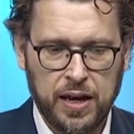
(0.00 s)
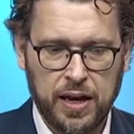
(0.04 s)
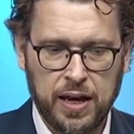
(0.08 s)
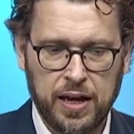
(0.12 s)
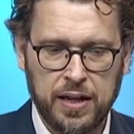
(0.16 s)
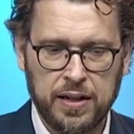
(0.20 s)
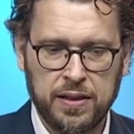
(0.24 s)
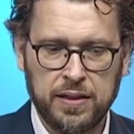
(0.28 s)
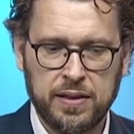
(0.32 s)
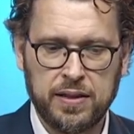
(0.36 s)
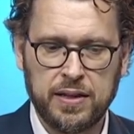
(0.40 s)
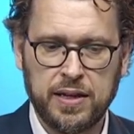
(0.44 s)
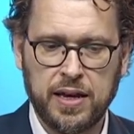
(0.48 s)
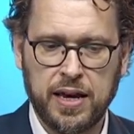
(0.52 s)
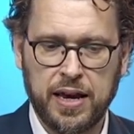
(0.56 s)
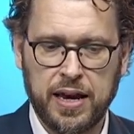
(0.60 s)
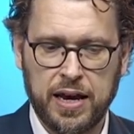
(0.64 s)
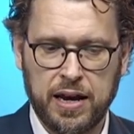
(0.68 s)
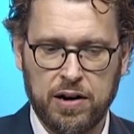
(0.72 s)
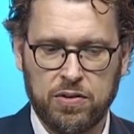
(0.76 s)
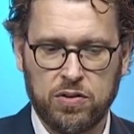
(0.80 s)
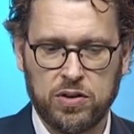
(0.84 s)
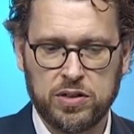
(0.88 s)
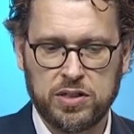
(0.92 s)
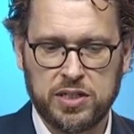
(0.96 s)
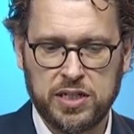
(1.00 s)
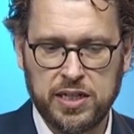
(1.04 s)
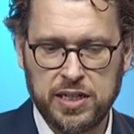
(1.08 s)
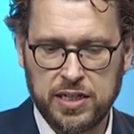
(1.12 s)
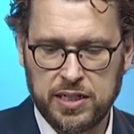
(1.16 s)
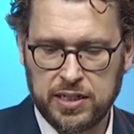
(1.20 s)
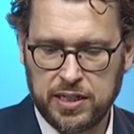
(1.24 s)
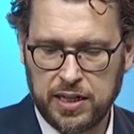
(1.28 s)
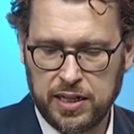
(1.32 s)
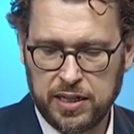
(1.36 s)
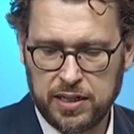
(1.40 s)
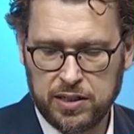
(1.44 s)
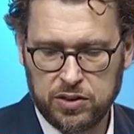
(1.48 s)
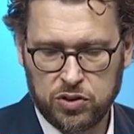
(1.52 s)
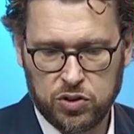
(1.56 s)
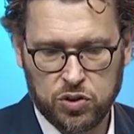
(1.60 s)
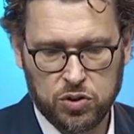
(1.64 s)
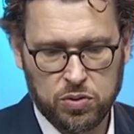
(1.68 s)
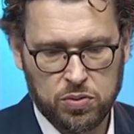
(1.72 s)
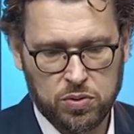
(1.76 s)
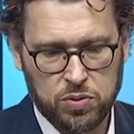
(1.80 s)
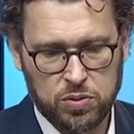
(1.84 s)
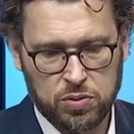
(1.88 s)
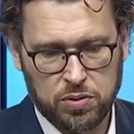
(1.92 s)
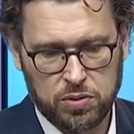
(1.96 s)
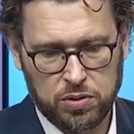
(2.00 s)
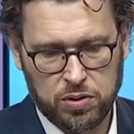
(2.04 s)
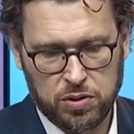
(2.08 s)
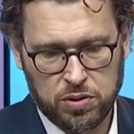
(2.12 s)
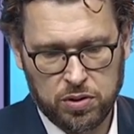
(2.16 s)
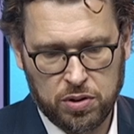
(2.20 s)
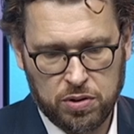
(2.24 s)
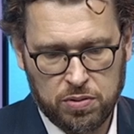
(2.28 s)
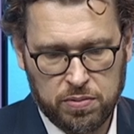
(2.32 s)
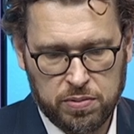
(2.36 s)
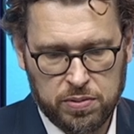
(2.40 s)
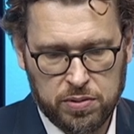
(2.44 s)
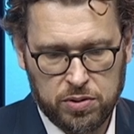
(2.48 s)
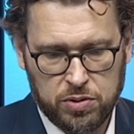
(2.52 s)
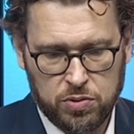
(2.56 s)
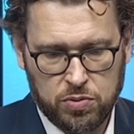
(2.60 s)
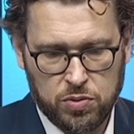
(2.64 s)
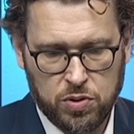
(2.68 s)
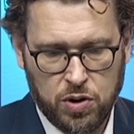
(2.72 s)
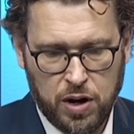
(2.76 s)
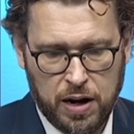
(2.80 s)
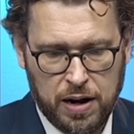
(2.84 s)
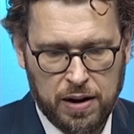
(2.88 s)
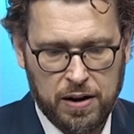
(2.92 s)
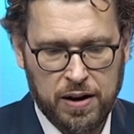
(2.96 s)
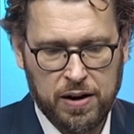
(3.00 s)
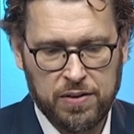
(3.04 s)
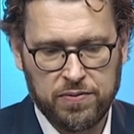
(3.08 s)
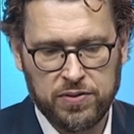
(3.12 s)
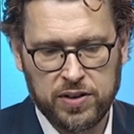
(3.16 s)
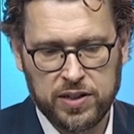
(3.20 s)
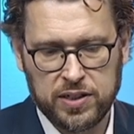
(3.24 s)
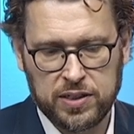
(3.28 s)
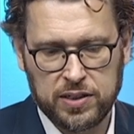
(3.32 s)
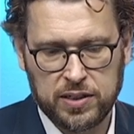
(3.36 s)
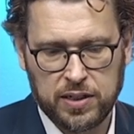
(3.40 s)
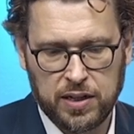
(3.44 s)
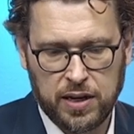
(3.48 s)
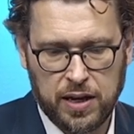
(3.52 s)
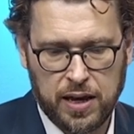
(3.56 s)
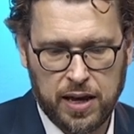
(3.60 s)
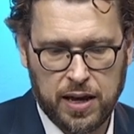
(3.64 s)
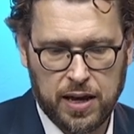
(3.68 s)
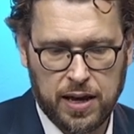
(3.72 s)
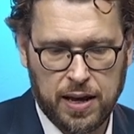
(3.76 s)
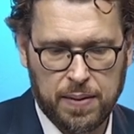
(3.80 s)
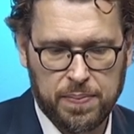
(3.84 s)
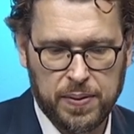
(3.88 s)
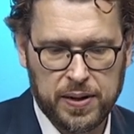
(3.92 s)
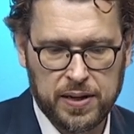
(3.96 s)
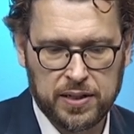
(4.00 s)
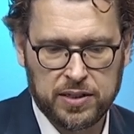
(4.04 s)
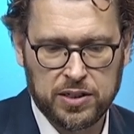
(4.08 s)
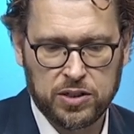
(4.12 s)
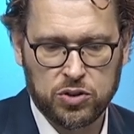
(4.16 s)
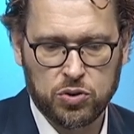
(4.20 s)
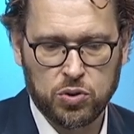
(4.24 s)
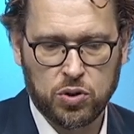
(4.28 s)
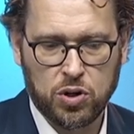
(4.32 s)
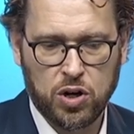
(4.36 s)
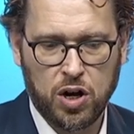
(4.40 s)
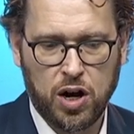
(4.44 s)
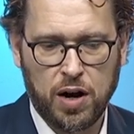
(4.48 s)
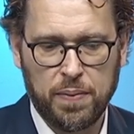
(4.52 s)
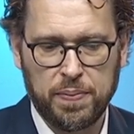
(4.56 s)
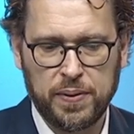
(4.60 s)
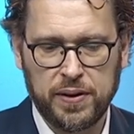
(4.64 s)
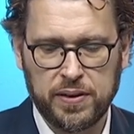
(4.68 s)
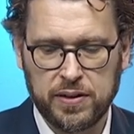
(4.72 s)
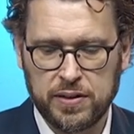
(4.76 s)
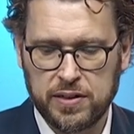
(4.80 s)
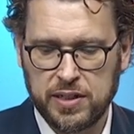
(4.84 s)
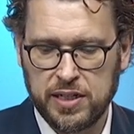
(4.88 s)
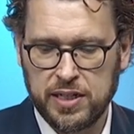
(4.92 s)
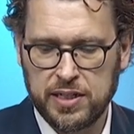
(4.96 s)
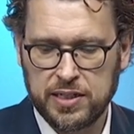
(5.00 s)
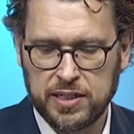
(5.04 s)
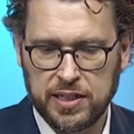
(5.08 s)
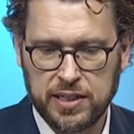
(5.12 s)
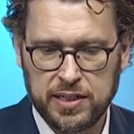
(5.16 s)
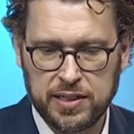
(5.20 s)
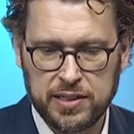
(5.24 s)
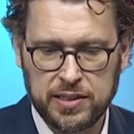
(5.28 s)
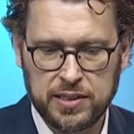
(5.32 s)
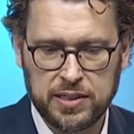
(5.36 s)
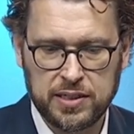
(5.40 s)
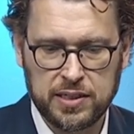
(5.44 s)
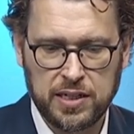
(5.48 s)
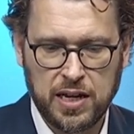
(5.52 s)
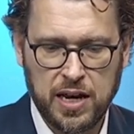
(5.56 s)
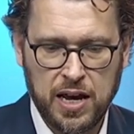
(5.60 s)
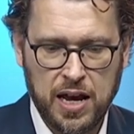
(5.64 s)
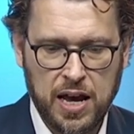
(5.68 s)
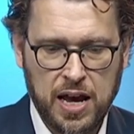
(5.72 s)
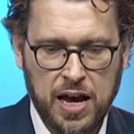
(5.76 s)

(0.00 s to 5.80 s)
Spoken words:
In the error details, you now have this ability to copy the details,